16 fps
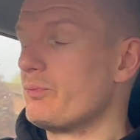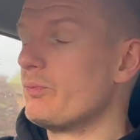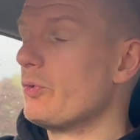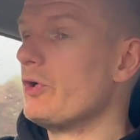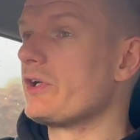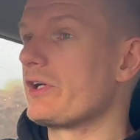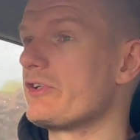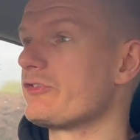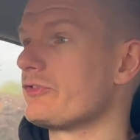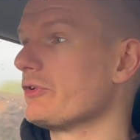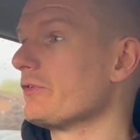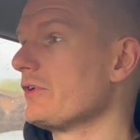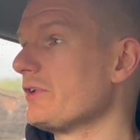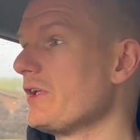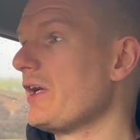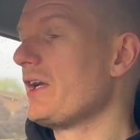work I
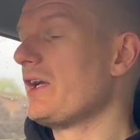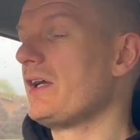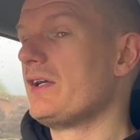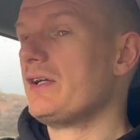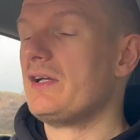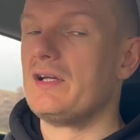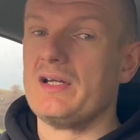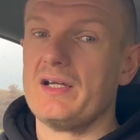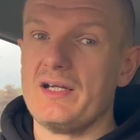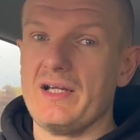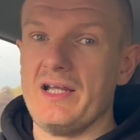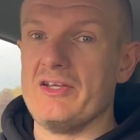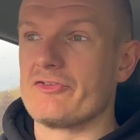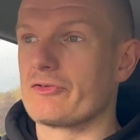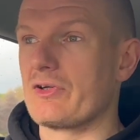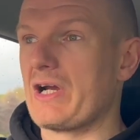saw on
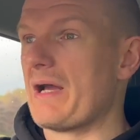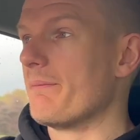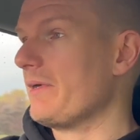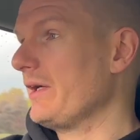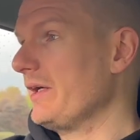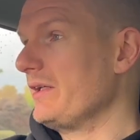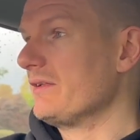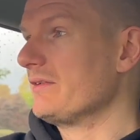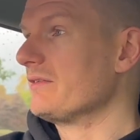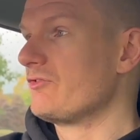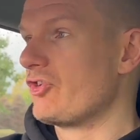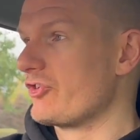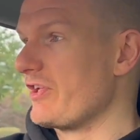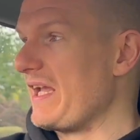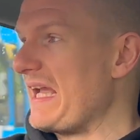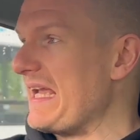Instagram and just